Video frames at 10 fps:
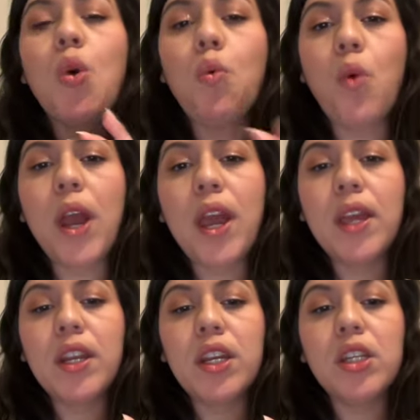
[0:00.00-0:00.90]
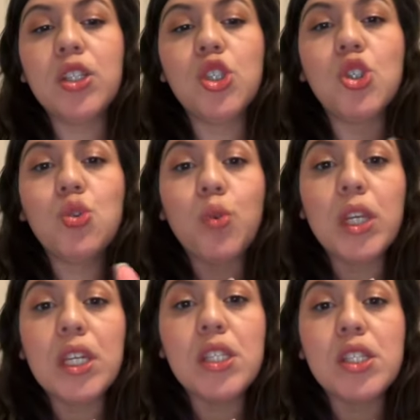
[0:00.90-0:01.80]
when
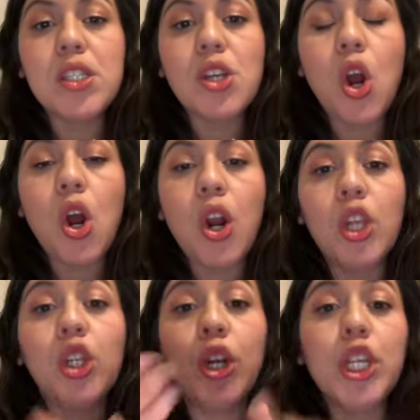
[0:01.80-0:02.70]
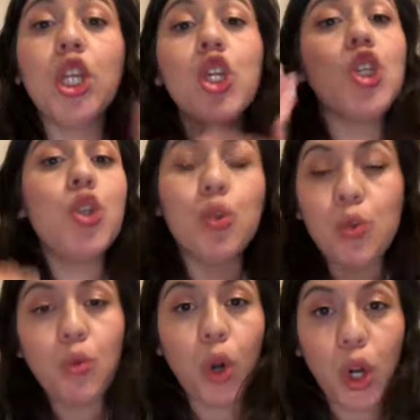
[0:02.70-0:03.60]
students are learning
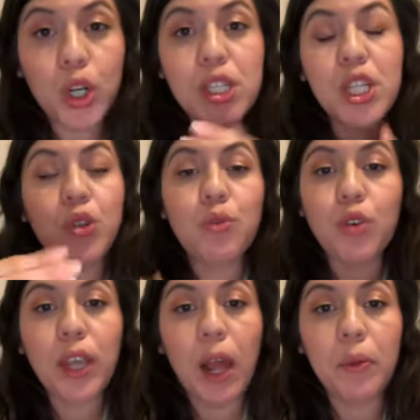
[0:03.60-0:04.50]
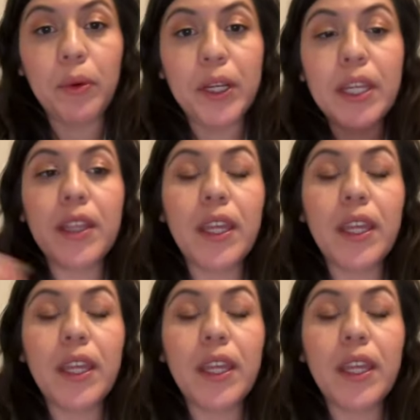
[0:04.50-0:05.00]
new words and new vocabulary.